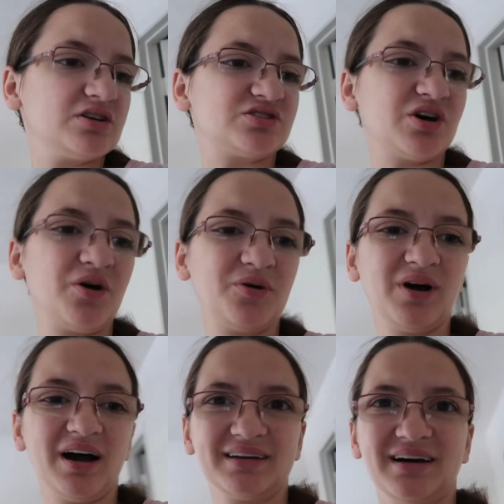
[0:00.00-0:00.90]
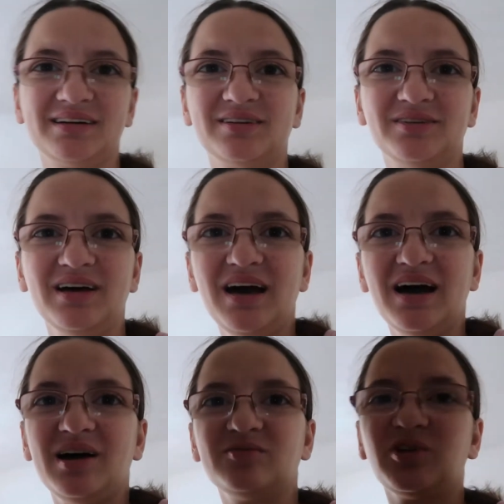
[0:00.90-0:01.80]
So I kind of,
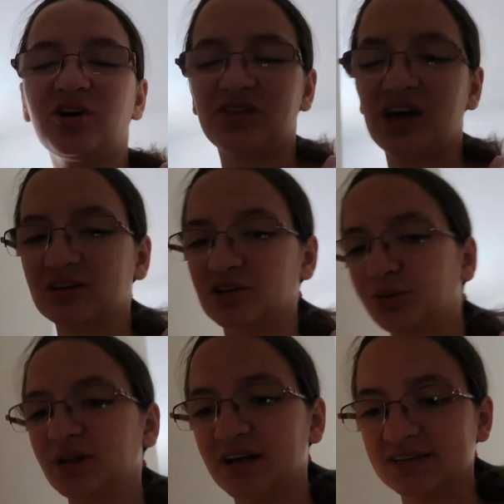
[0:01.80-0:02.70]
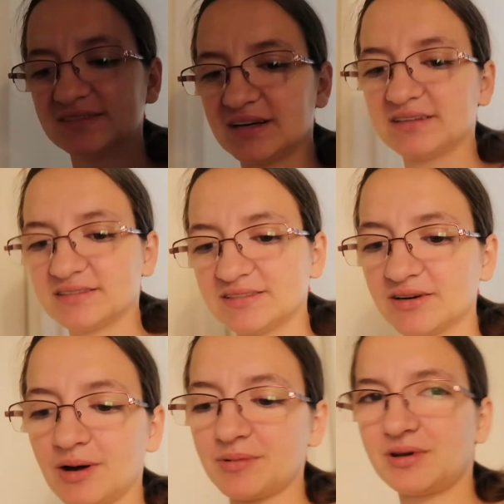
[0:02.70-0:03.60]
I vlogged that a little bit last night. So
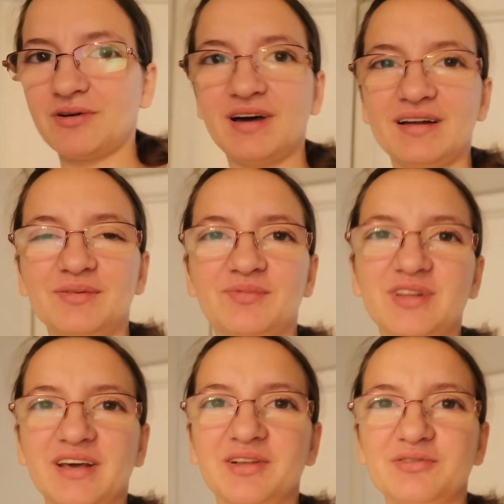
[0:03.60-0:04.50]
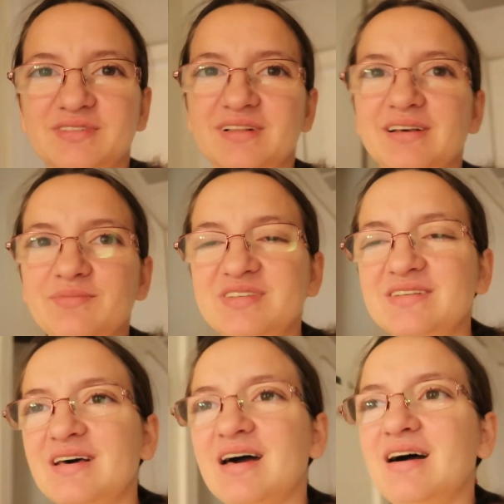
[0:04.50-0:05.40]
I'm gonna go ahead and play those clips.
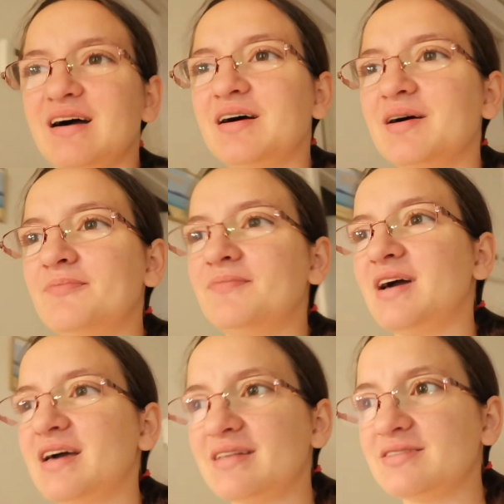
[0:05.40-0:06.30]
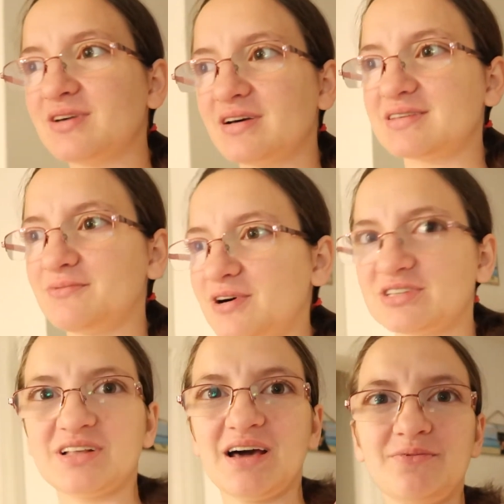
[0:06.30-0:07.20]
Um, and you guys can
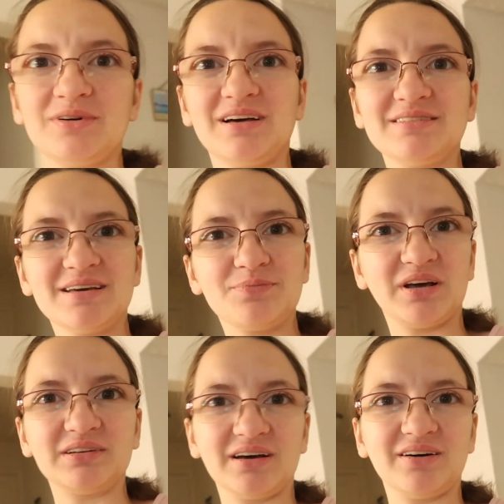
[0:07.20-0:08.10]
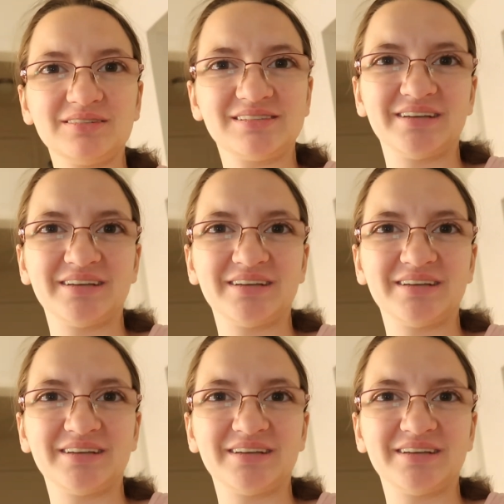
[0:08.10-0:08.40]
watch that while I take Panda out.